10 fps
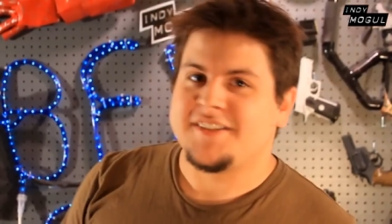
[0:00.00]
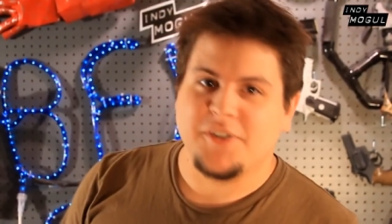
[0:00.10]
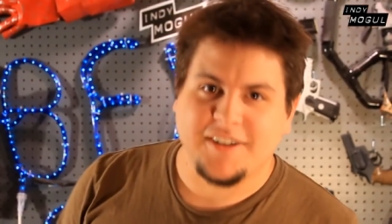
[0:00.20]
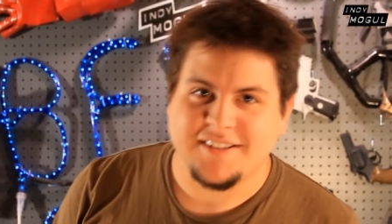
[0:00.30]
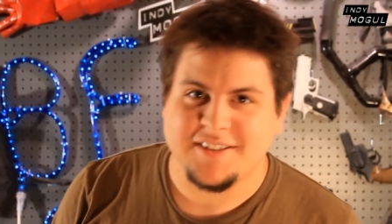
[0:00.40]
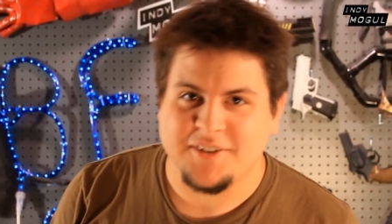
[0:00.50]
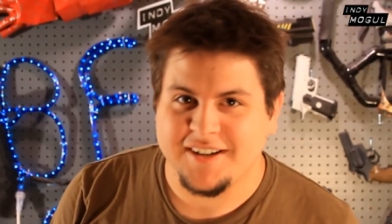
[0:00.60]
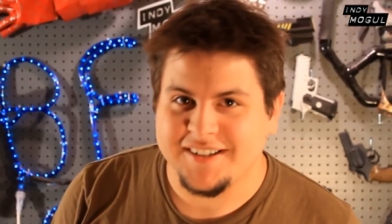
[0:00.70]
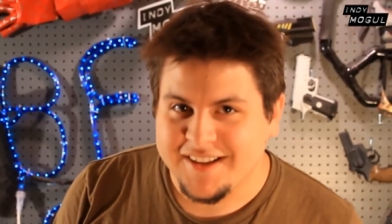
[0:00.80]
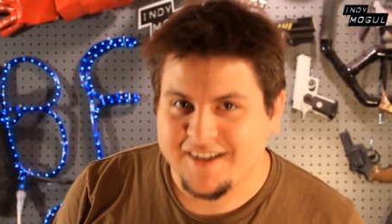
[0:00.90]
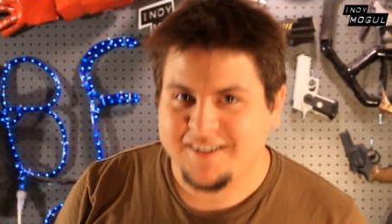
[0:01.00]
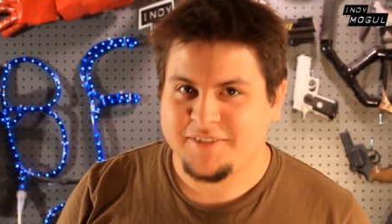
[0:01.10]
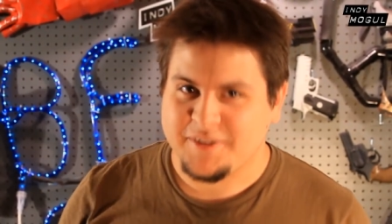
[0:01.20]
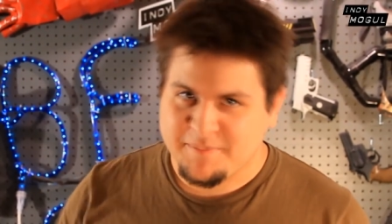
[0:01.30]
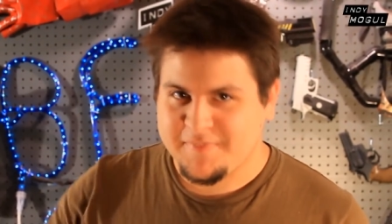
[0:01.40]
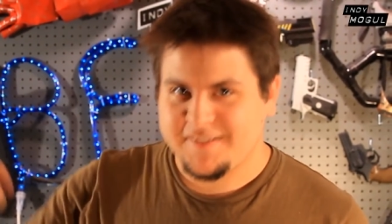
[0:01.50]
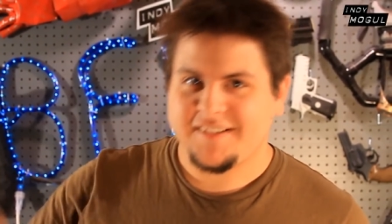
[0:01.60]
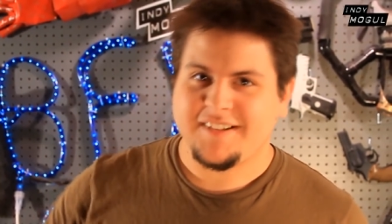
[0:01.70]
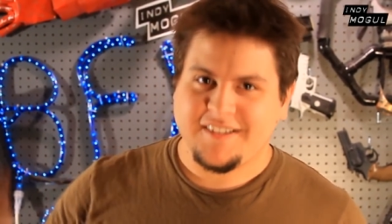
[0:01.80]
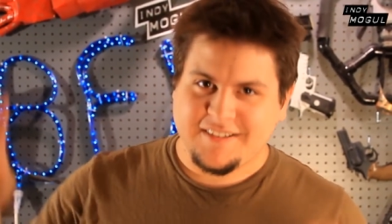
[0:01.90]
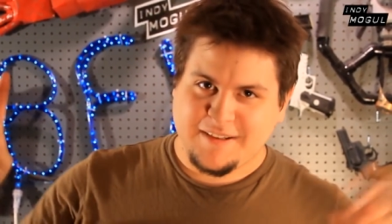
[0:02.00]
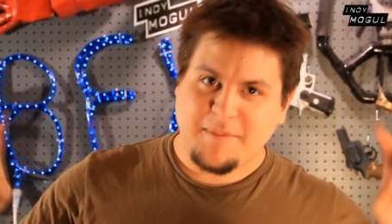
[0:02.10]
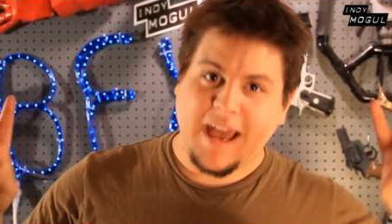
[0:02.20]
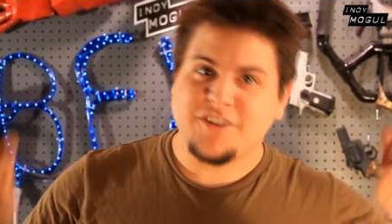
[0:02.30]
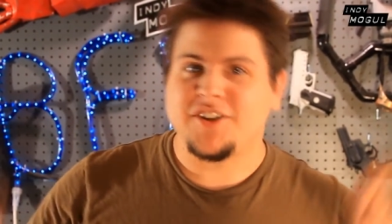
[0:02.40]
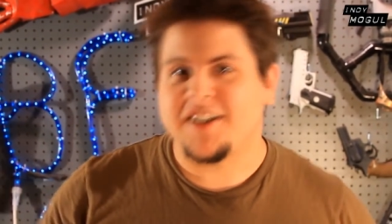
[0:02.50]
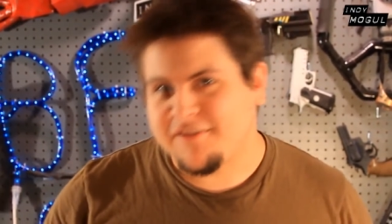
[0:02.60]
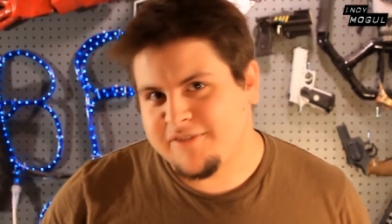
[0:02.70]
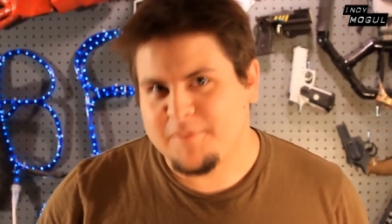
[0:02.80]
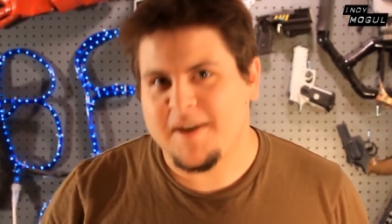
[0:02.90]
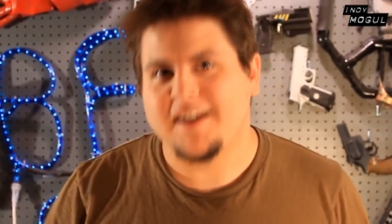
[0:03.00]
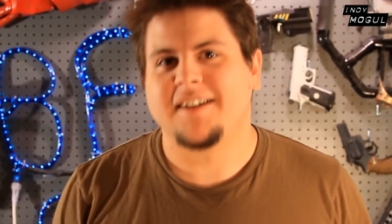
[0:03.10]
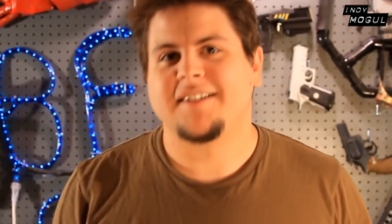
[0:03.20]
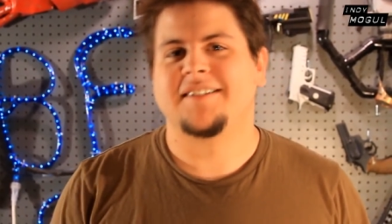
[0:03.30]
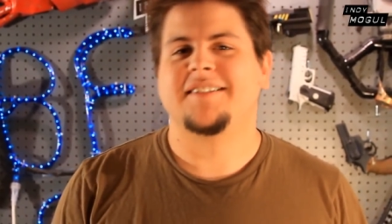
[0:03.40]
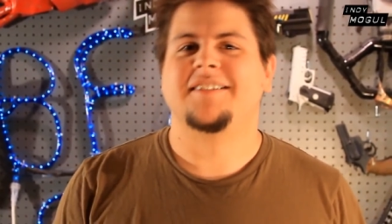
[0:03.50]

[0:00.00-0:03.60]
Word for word: See what, see what I did there? The, the magic of filmmaking.